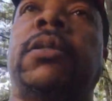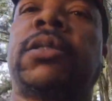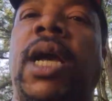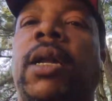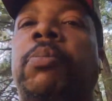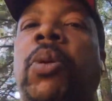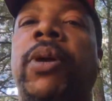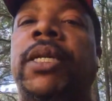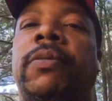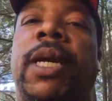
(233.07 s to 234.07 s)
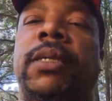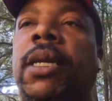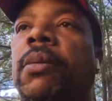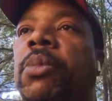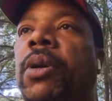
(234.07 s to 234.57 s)
It's got a point right
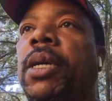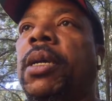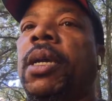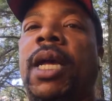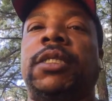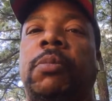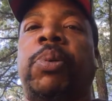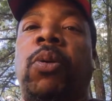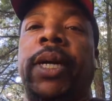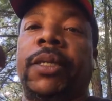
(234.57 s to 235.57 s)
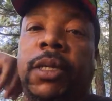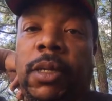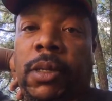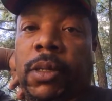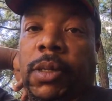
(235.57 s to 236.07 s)
there, boy. That's a point.
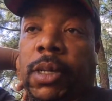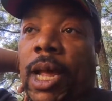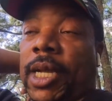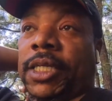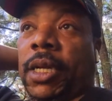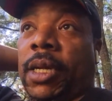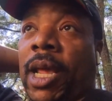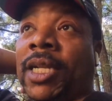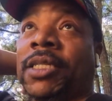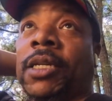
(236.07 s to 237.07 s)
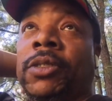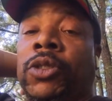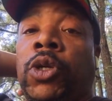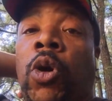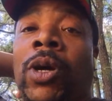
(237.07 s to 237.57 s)
That's
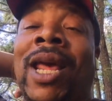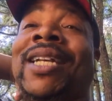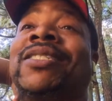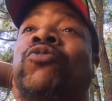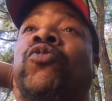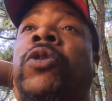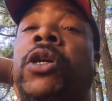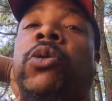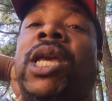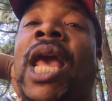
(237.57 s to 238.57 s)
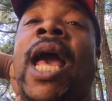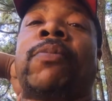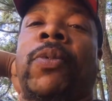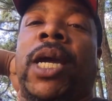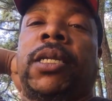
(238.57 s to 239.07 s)
real cap
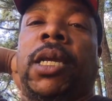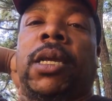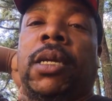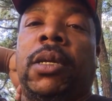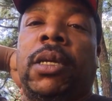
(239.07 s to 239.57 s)
right there.